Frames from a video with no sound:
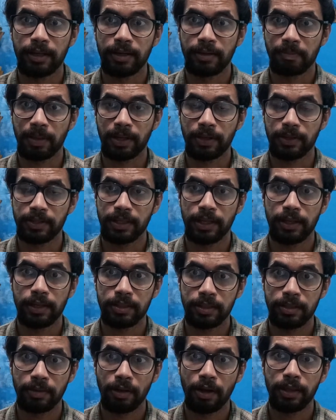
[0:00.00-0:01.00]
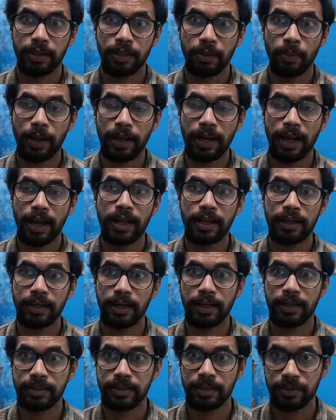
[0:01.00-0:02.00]
Because on the one
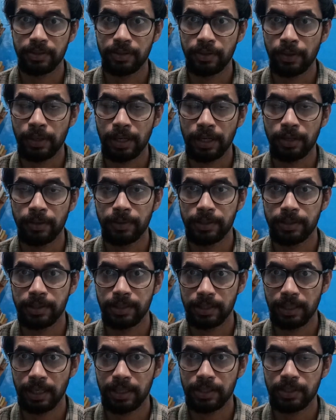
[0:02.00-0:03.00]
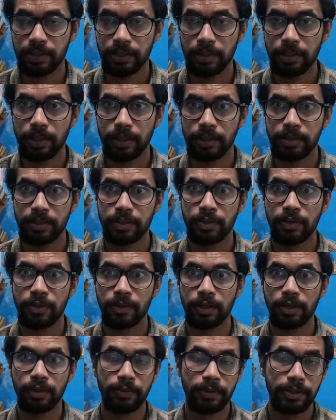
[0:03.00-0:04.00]
hand, it's his duty towards his nation. It's his
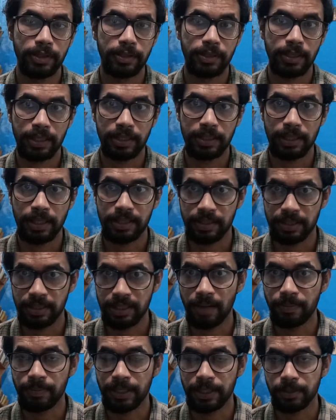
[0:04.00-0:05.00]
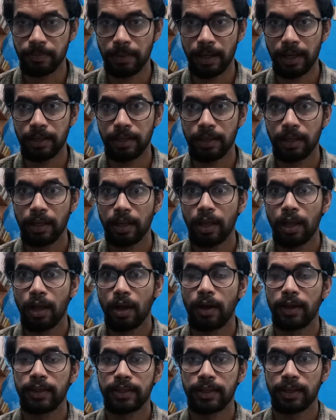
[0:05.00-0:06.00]
duty towards his nation as a Japanese man.
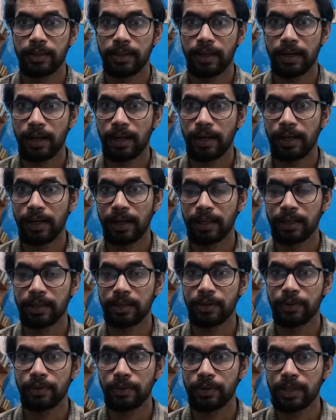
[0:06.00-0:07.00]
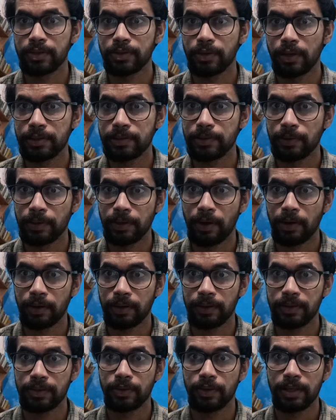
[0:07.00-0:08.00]
On the other hand, he's also a
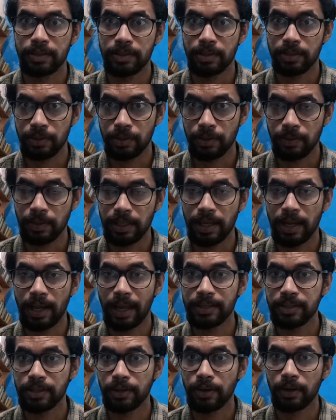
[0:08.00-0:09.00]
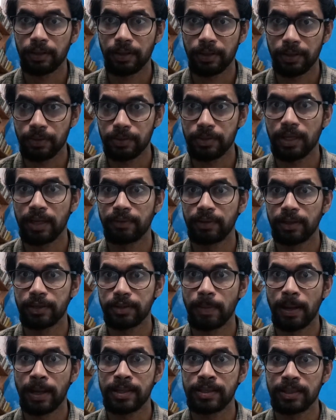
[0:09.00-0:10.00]
doctor, so it's his duty as a doctor to save this
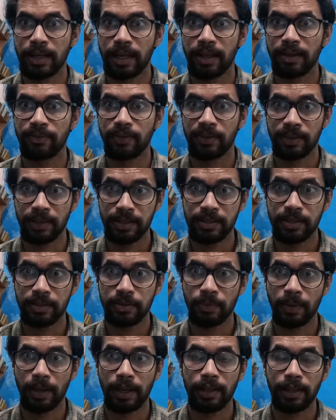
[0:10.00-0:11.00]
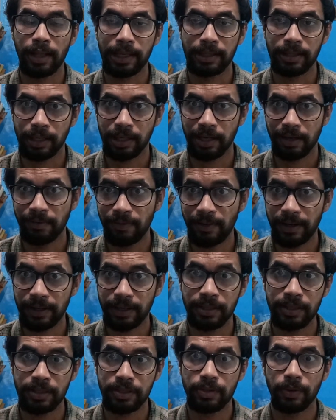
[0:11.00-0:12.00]
man's life, and this is where the conflict
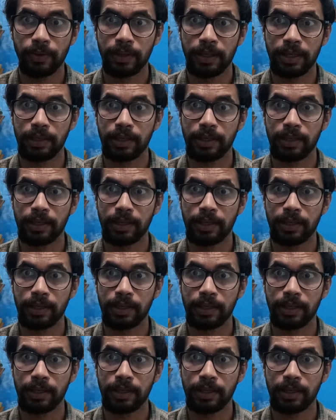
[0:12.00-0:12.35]
in the story